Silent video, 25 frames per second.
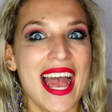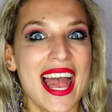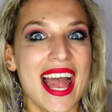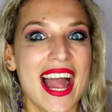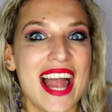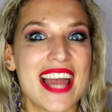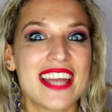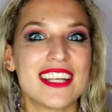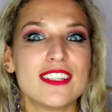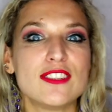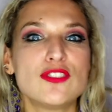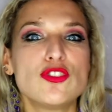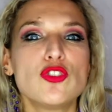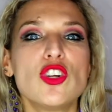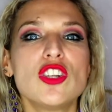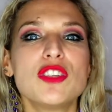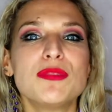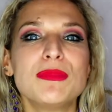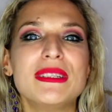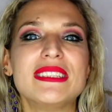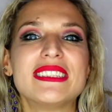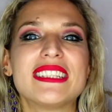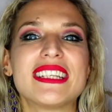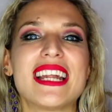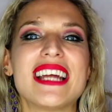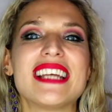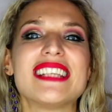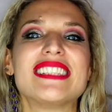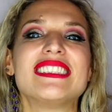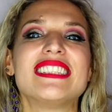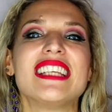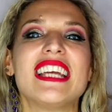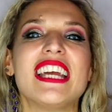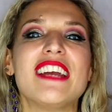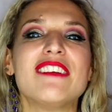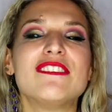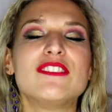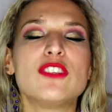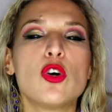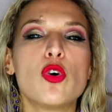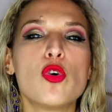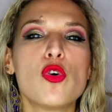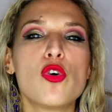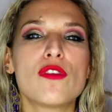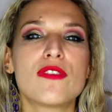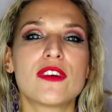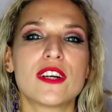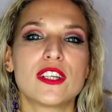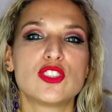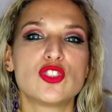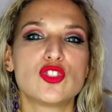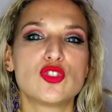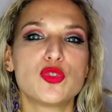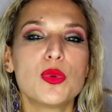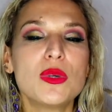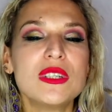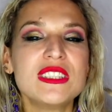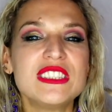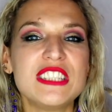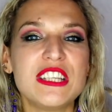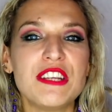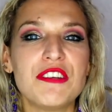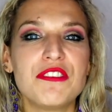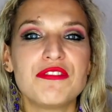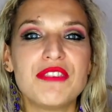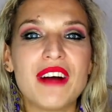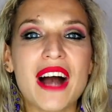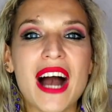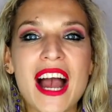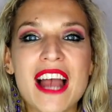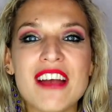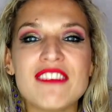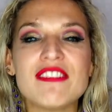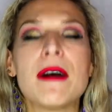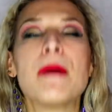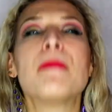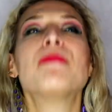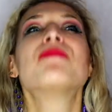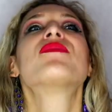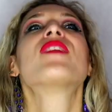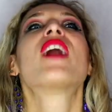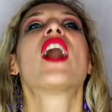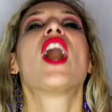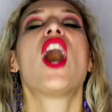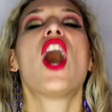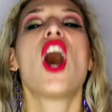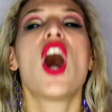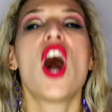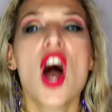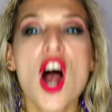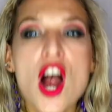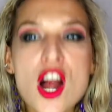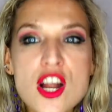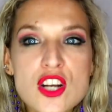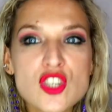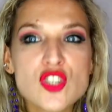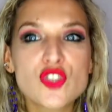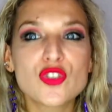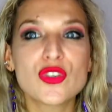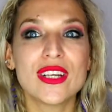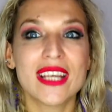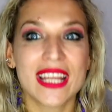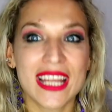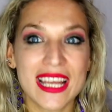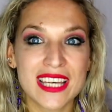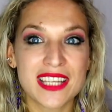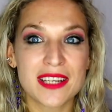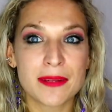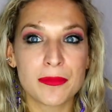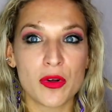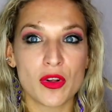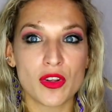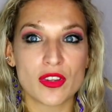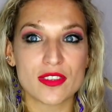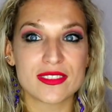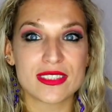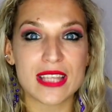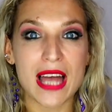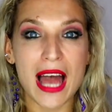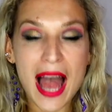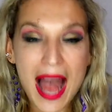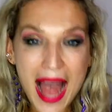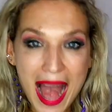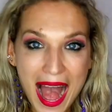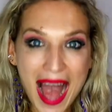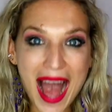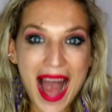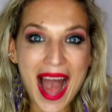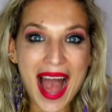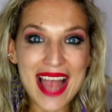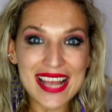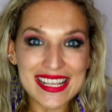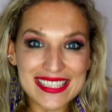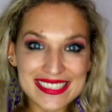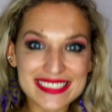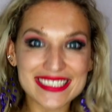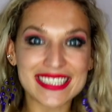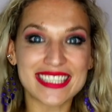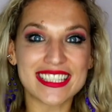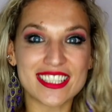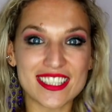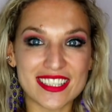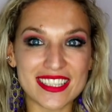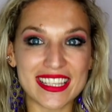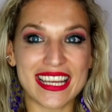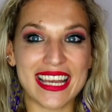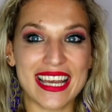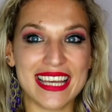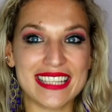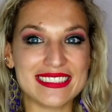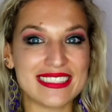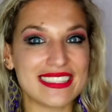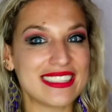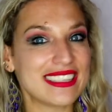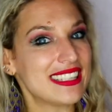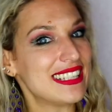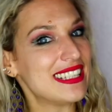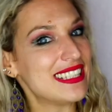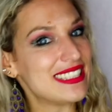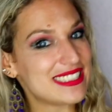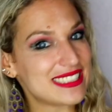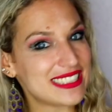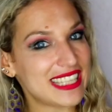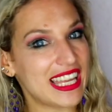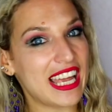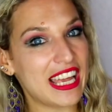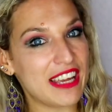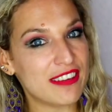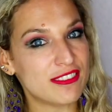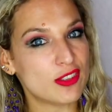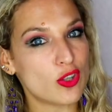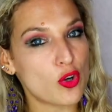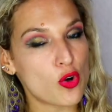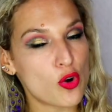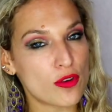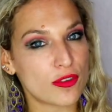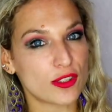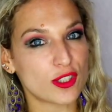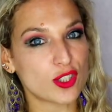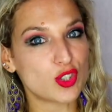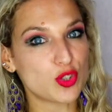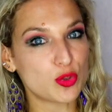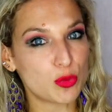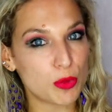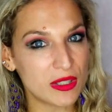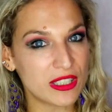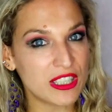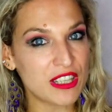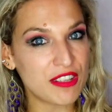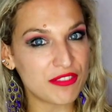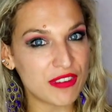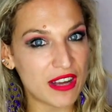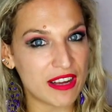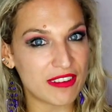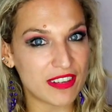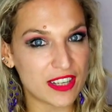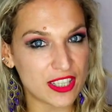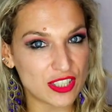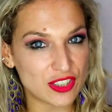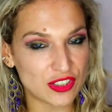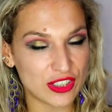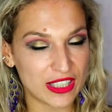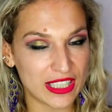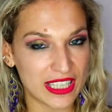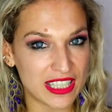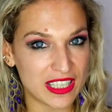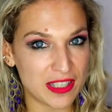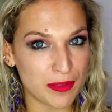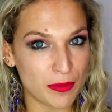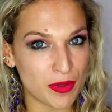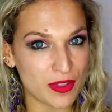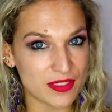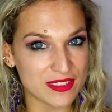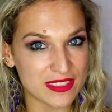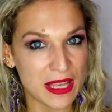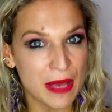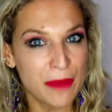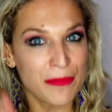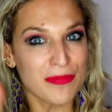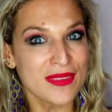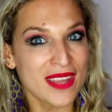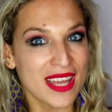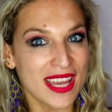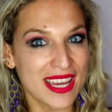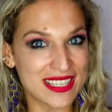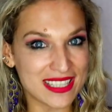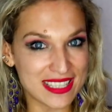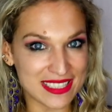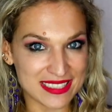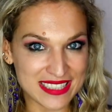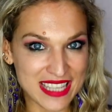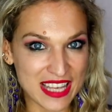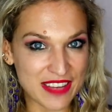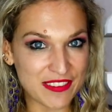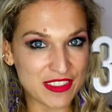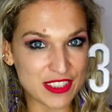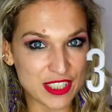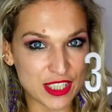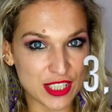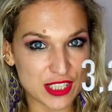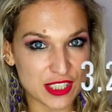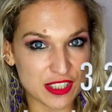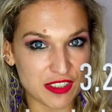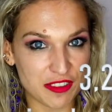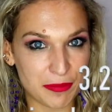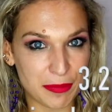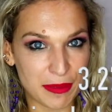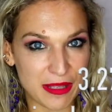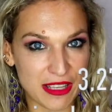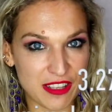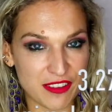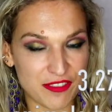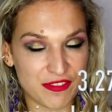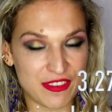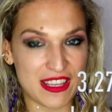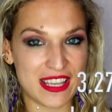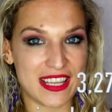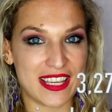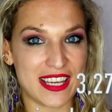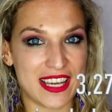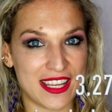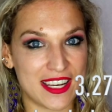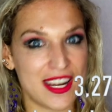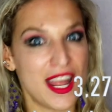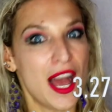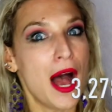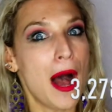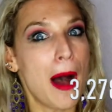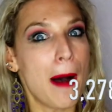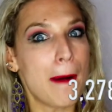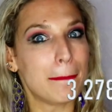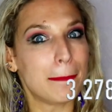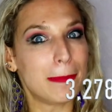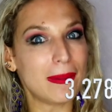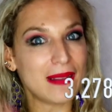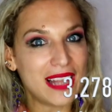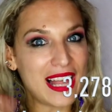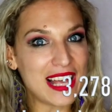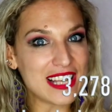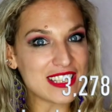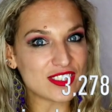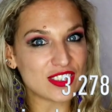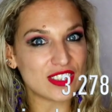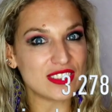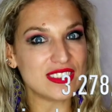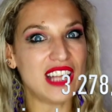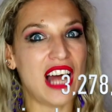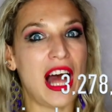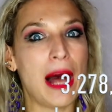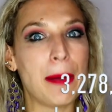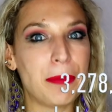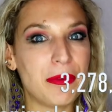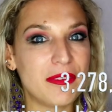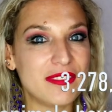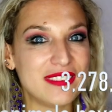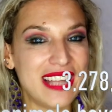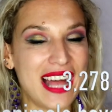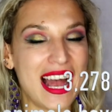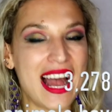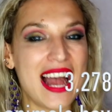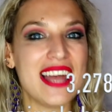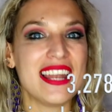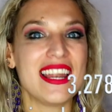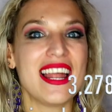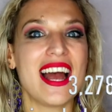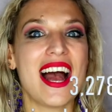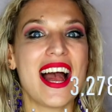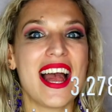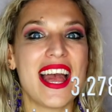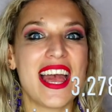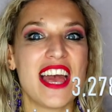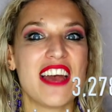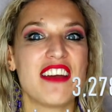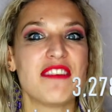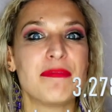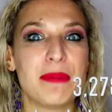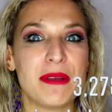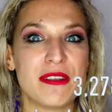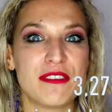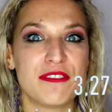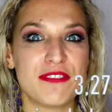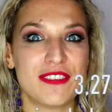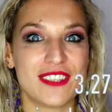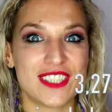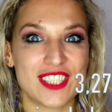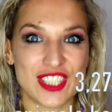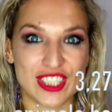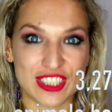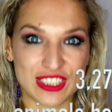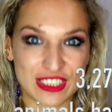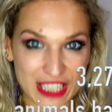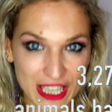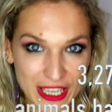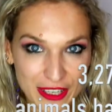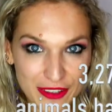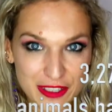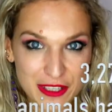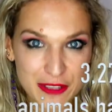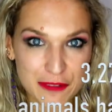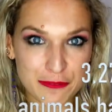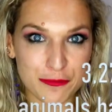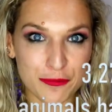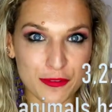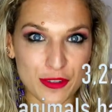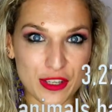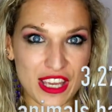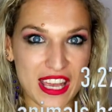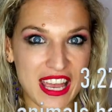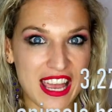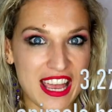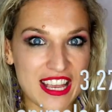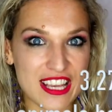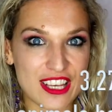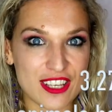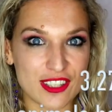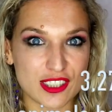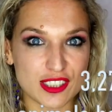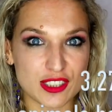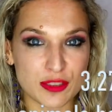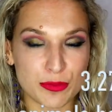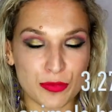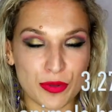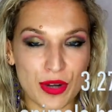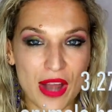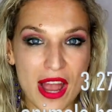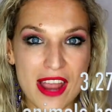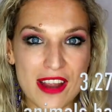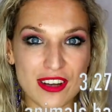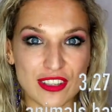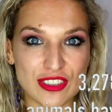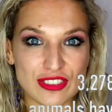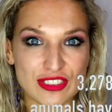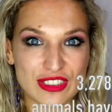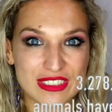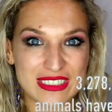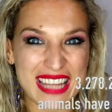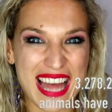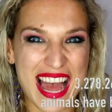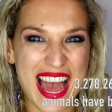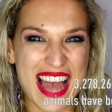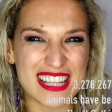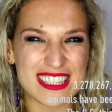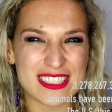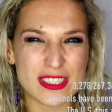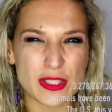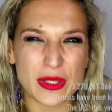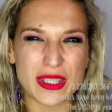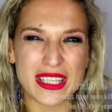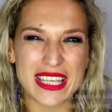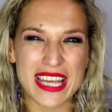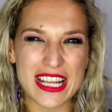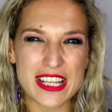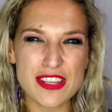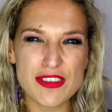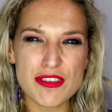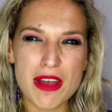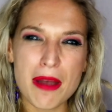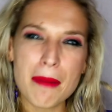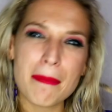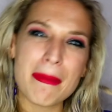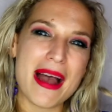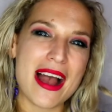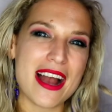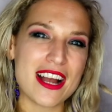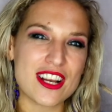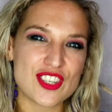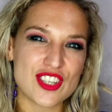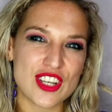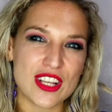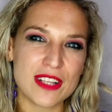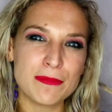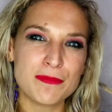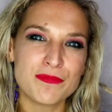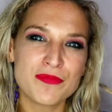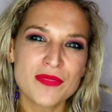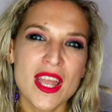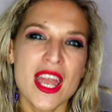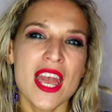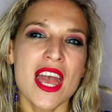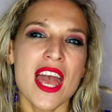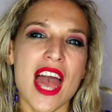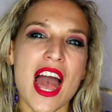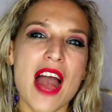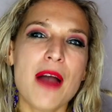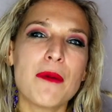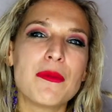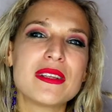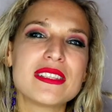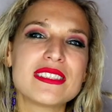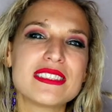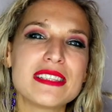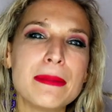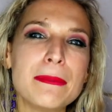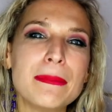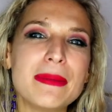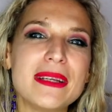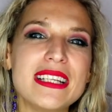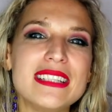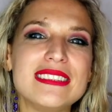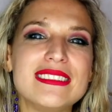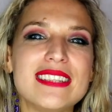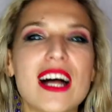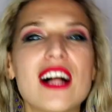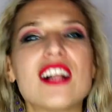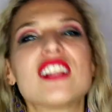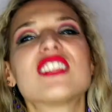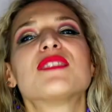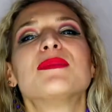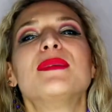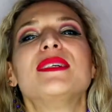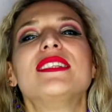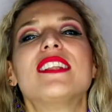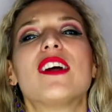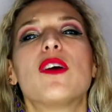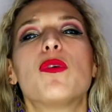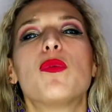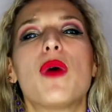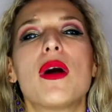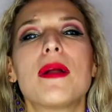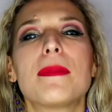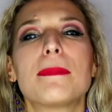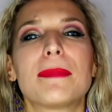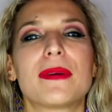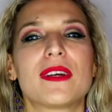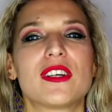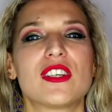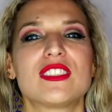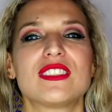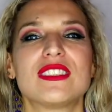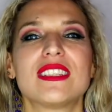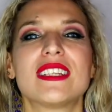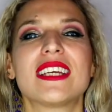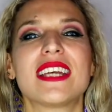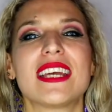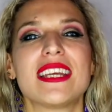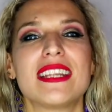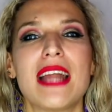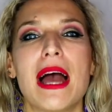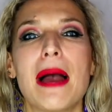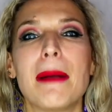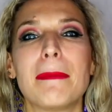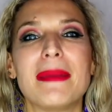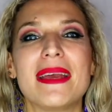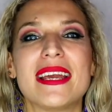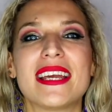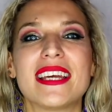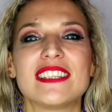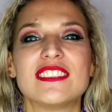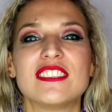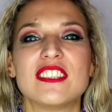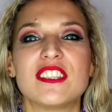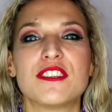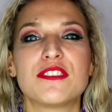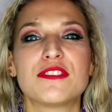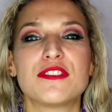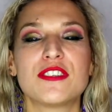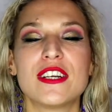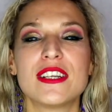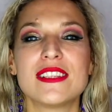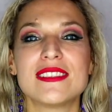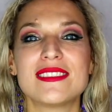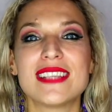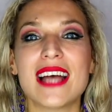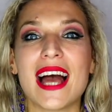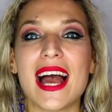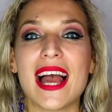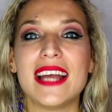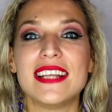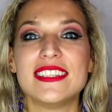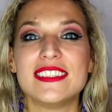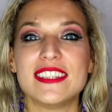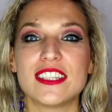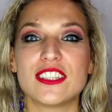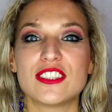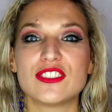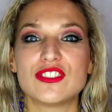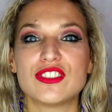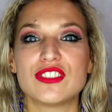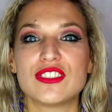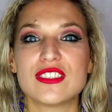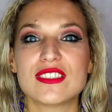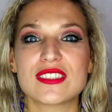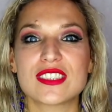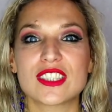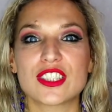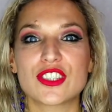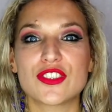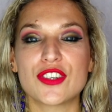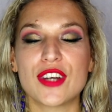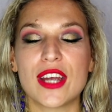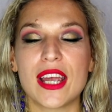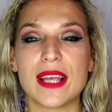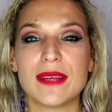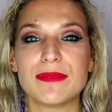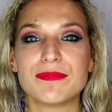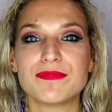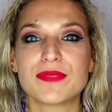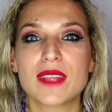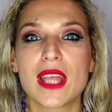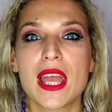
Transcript: And it told me that I saved over 2,500 animals. I single-handedly saved over 2,500 animals in the 7 years of being vegan. Plus, on top of that, I have been vegetarian for 8 years prior to that. So can you imagine? And when somebody tells me that one person cannot make a difference, I dare to disagree.